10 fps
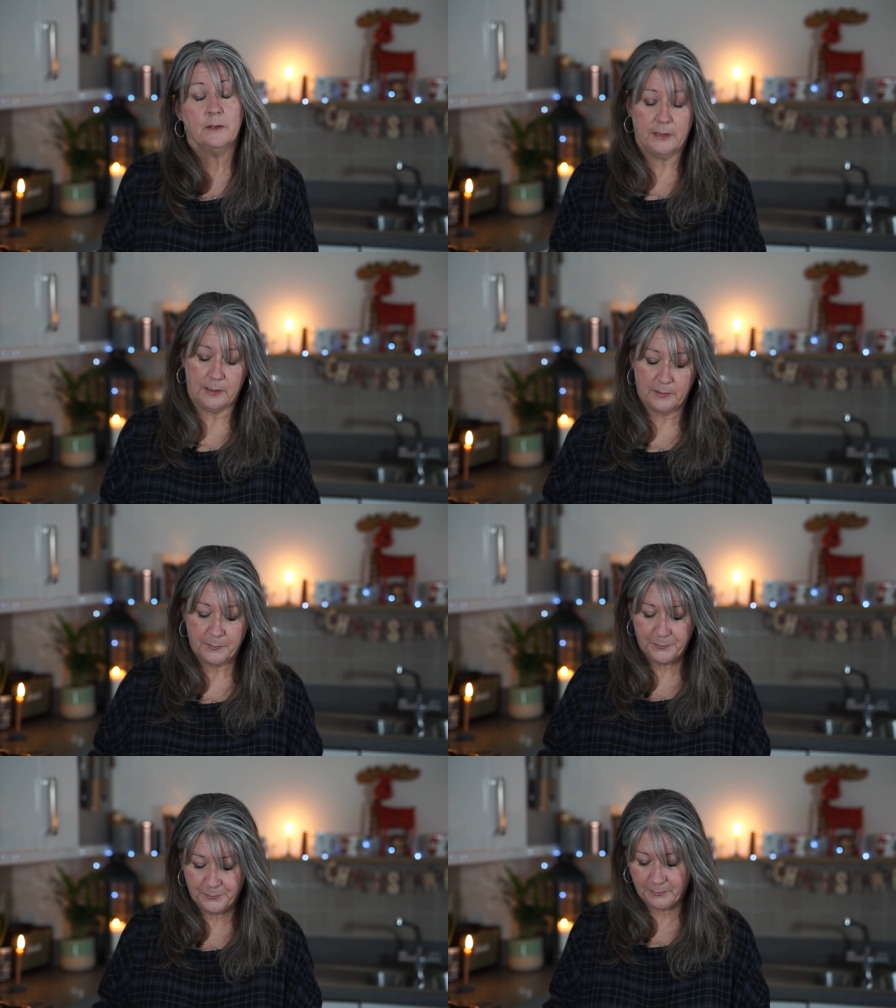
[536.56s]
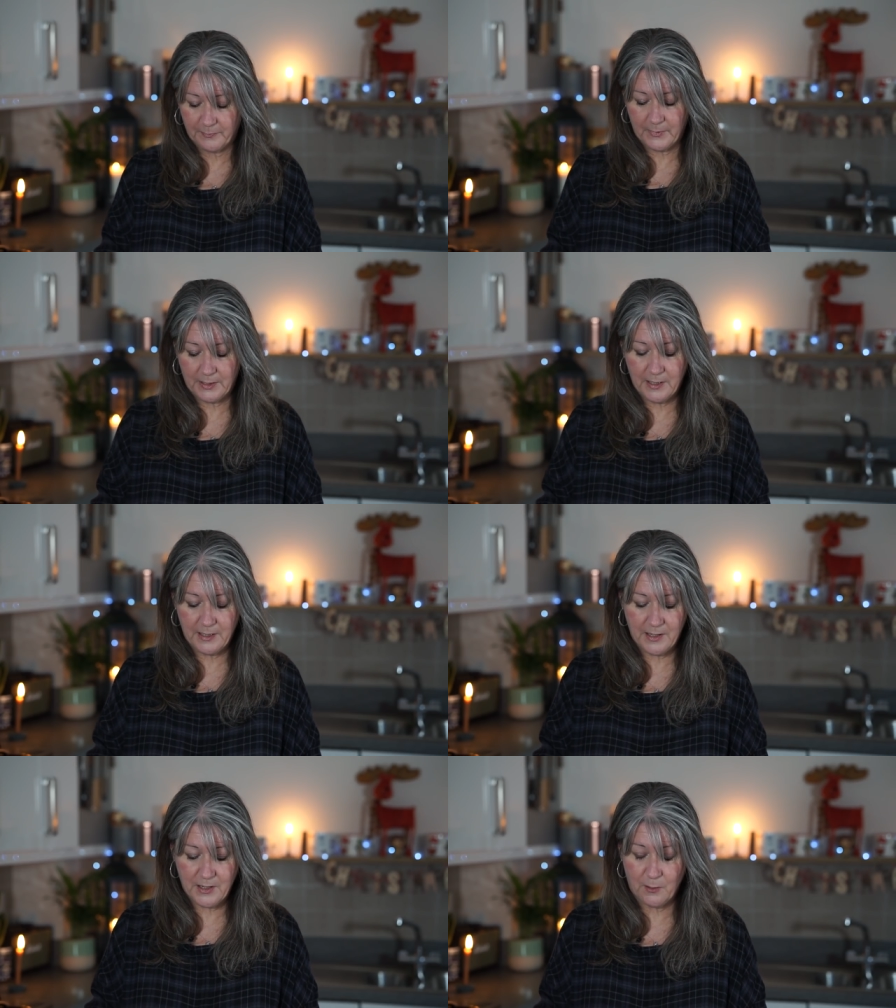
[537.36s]

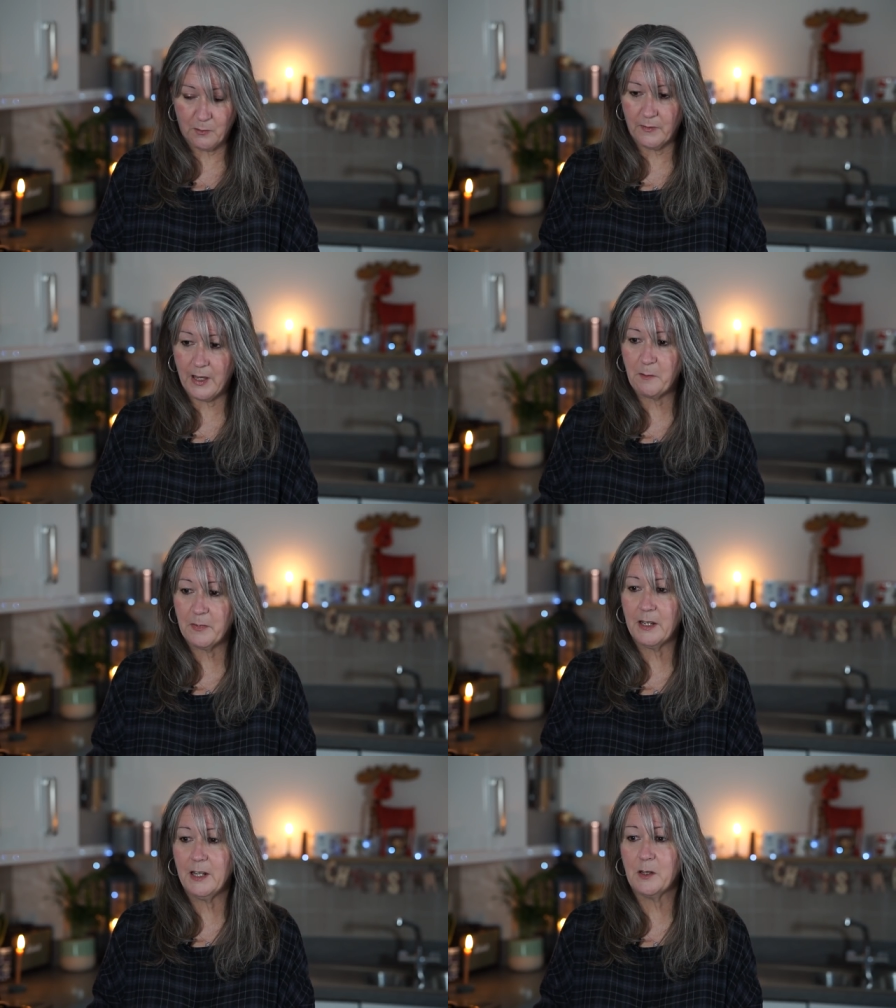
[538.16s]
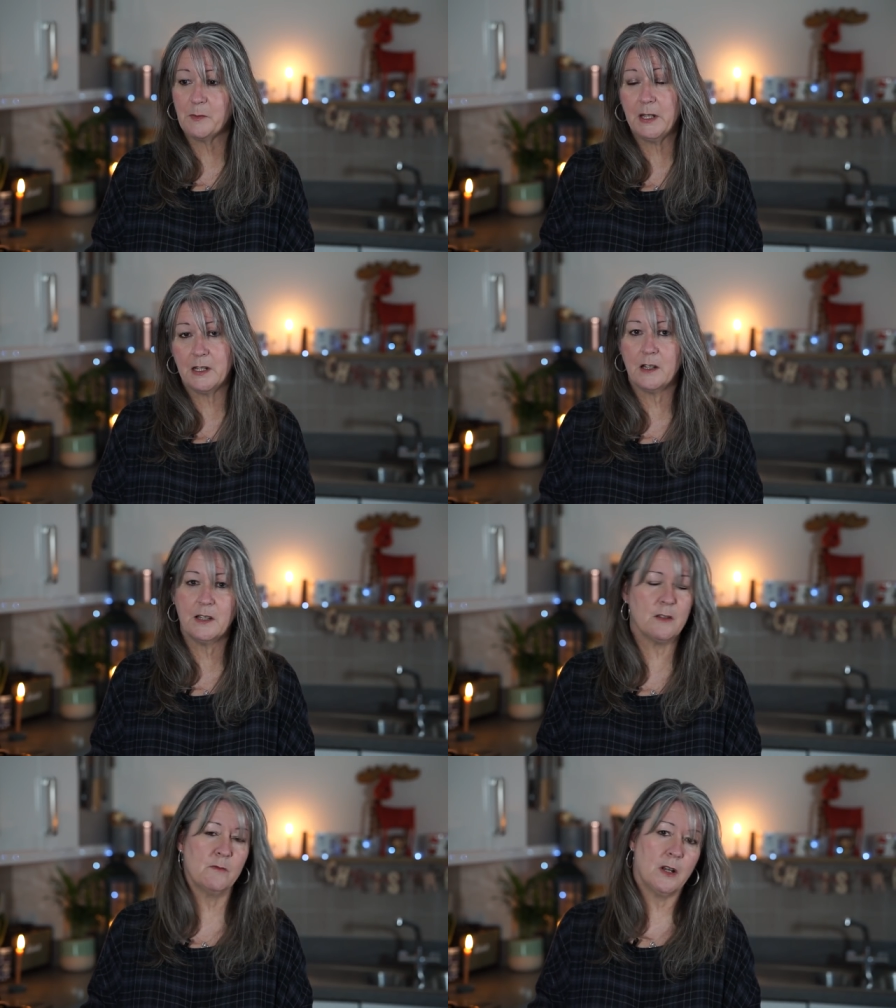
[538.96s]
Didn't need to know all of that, but, and it's been,
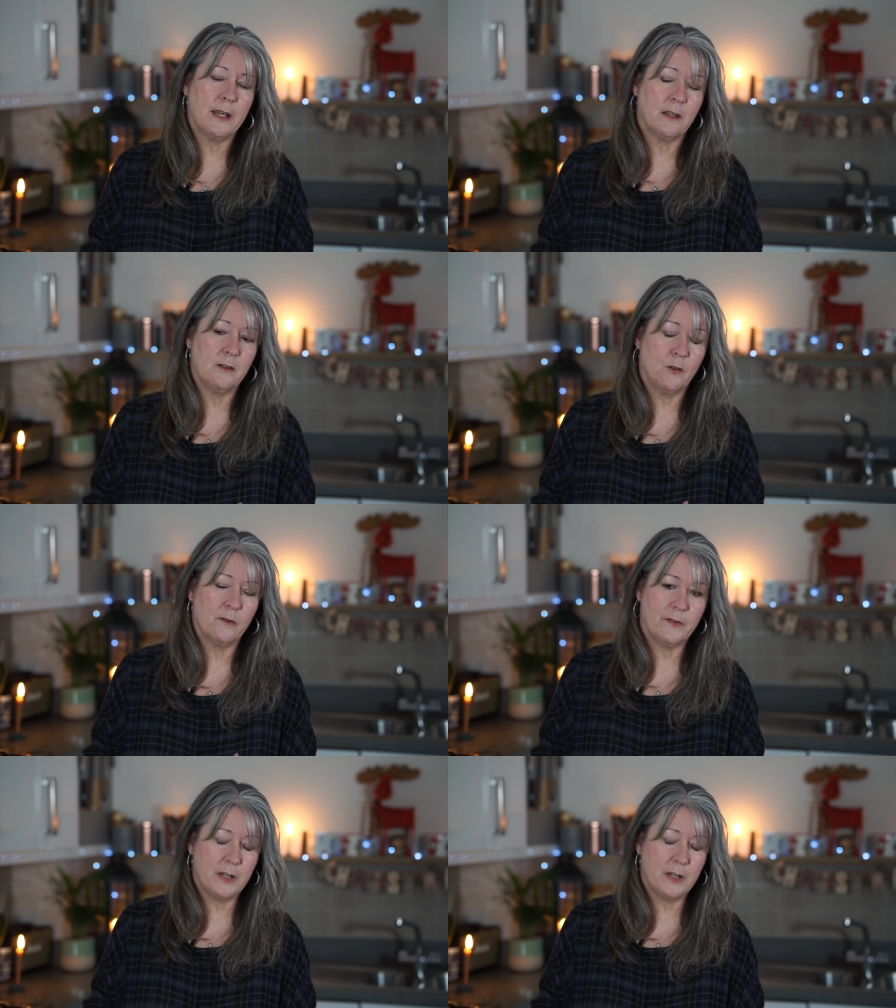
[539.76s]
I don't like not